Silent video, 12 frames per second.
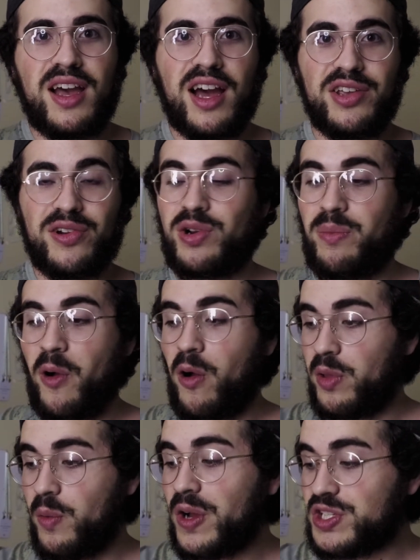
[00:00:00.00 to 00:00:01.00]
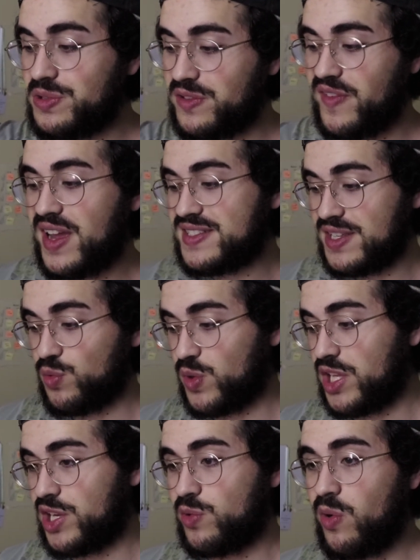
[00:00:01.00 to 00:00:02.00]
you're going to probably want to invest in
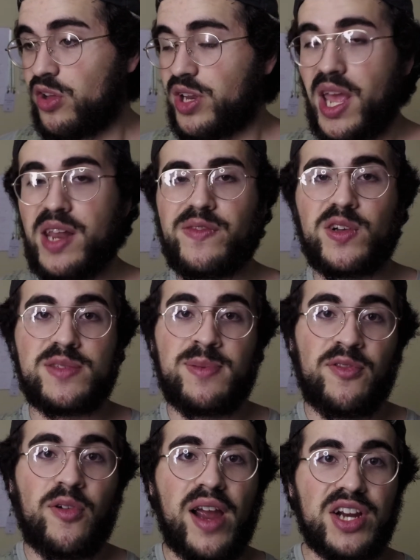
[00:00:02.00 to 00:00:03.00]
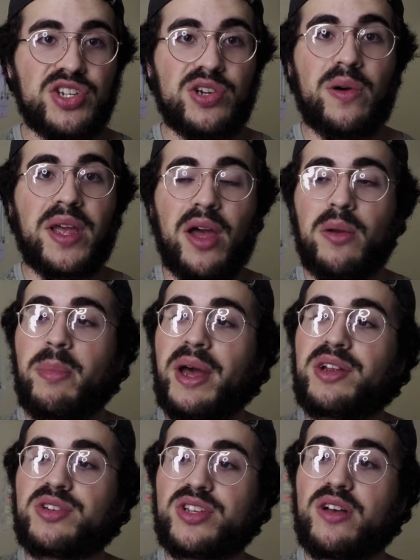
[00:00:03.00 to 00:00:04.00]
really good quality headphones before actually going out and
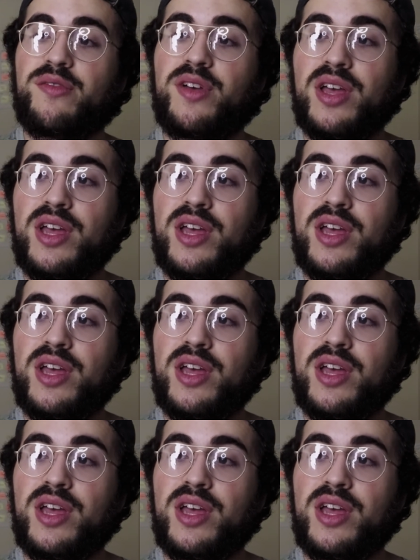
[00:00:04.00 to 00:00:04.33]
buying yourself